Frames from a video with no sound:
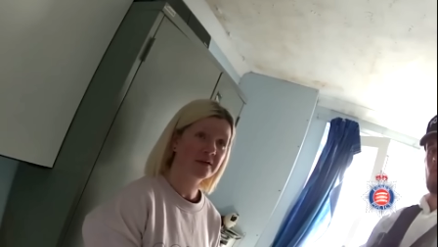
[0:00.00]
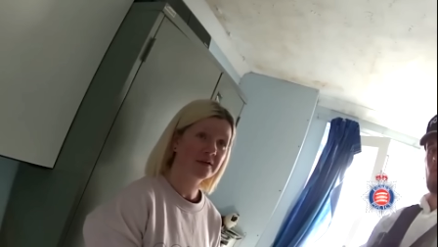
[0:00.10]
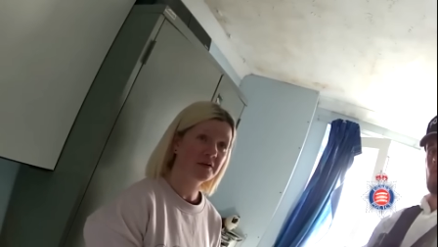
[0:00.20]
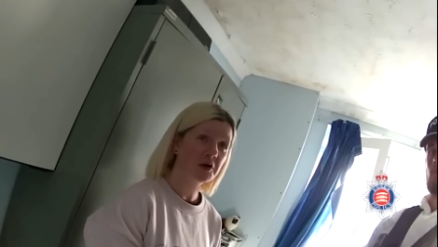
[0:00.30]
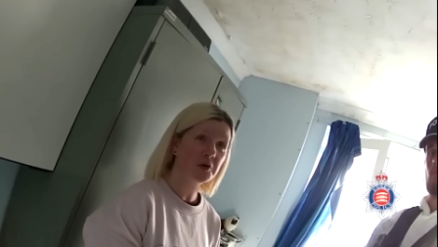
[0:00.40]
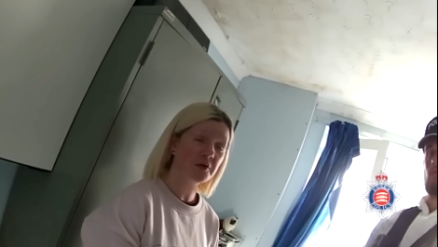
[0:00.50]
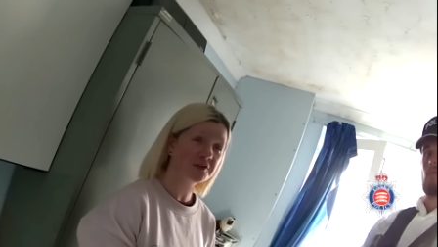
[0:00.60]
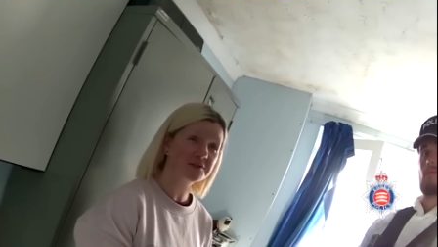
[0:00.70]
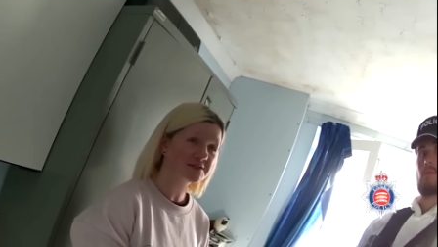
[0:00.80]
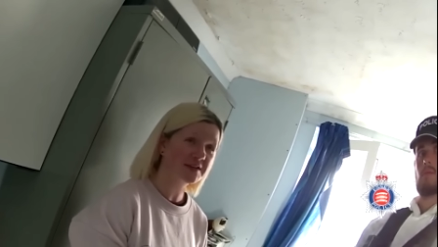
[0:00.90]
I've just know,
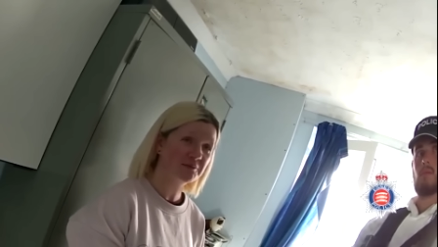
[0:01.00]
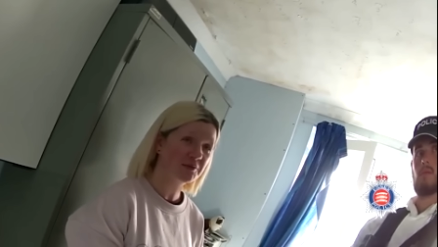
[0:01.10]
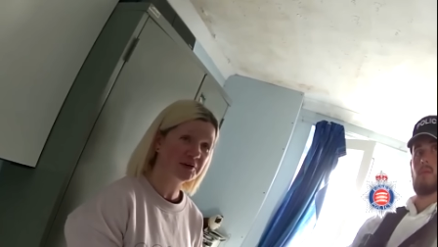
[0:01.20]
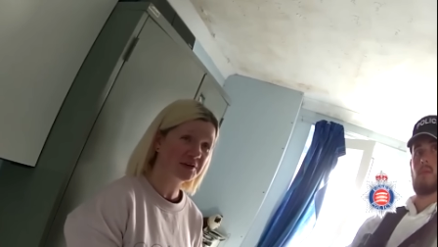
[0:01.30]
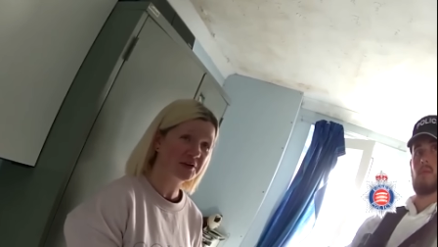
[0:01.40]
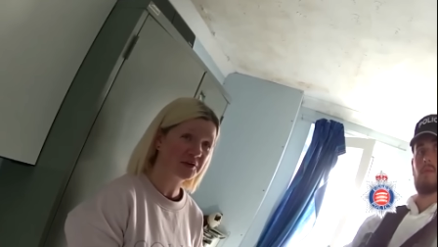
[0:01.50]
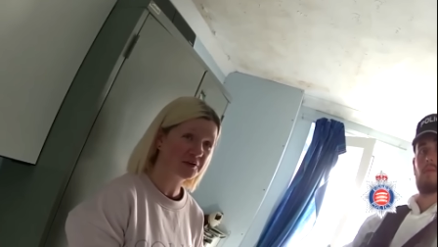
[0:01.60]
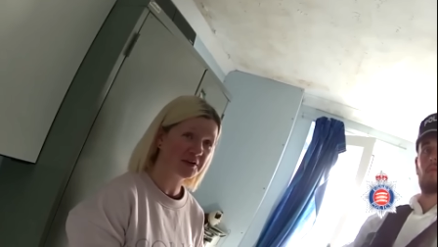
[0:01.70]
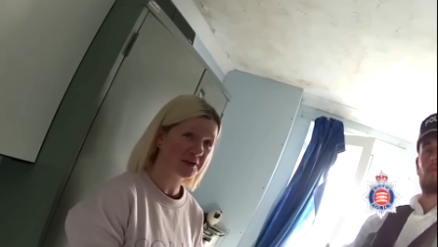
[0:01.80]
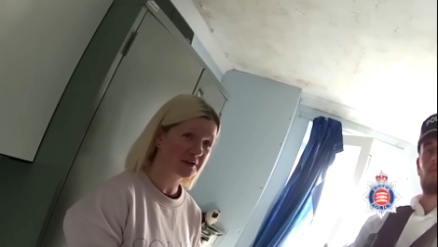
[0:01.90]
woken up today and done my
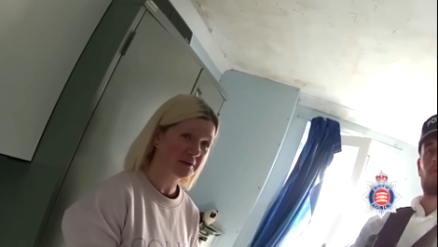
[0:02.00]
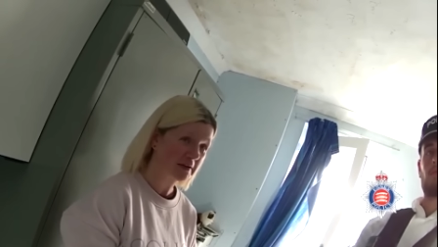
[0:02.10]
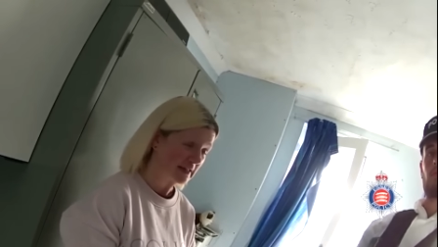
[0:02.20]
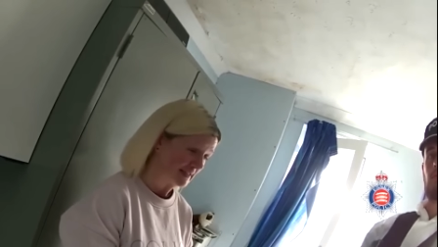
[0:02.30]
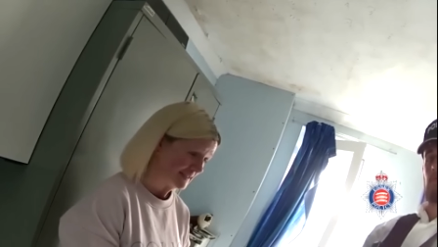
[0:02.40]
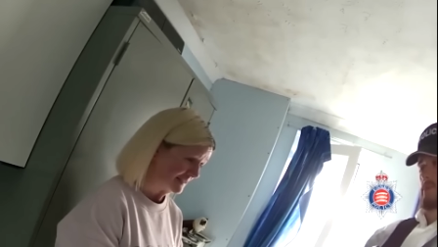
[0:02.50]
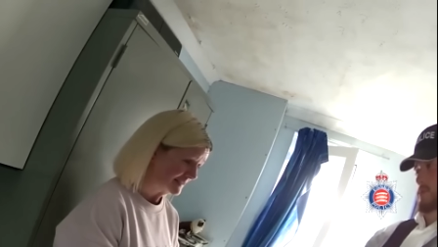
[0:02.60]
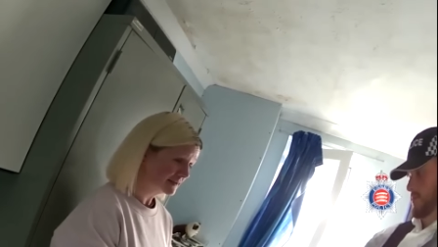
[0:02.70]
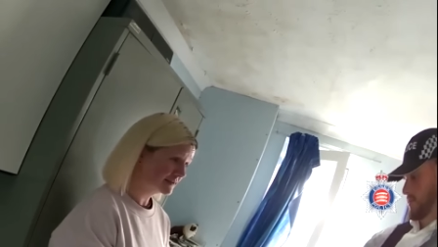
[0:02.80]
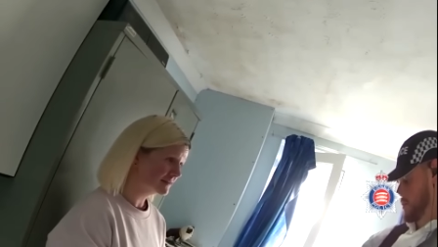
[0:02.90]
job. No.